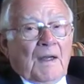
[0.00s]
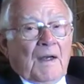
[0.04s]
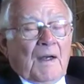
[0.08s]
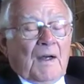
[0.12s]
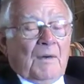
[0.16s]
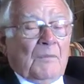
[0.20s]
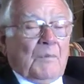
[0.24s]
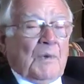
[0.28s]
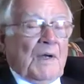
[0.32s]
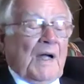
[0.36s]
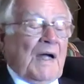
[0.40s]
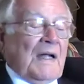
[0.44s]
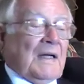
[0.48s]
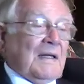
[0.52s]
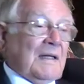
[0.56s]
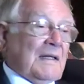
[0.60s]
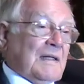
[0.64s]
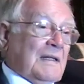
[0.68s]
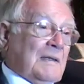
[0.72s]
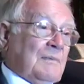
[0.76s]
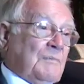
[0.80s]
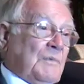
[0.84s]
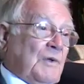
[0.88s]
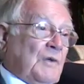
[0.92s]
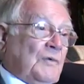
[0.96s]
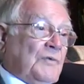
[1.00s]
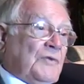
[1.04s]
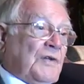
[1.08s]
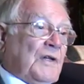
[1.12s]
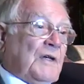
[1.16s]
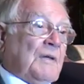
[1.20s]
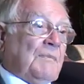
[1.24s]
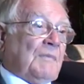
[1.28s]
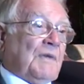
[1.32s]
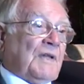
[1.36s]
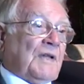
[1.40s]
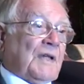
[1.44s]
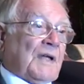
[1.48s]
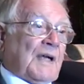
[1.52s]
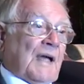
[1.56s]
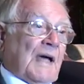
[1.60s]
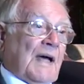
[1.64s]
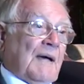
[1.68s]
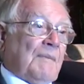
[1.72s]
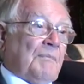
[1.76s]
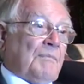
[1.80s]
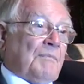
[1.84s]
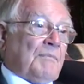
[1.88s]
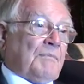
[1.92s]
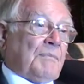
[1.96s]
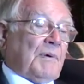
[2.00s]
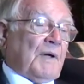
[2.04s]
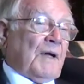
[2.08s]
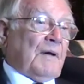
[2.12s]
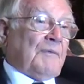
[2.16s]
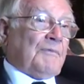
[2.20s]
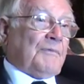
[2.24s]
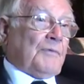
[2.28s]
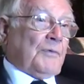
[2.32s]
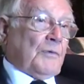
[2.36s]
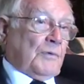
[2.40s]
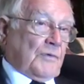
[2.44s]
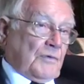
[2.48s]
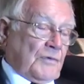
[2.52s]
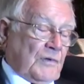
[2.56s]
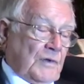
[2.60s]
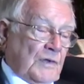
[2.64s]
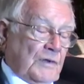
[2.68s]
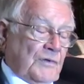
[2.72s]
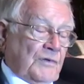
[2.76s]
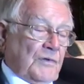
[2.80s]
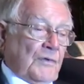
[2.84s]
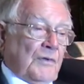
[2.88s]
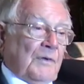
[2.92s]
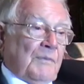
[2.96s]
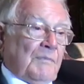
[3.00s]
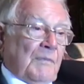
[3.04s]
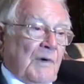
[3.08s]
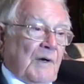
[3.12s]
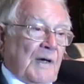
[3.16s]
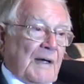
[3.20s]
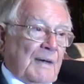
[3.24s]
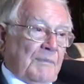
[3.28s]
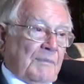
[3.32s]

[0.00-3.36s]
And we had a little museum in the camp, but unfortunately during my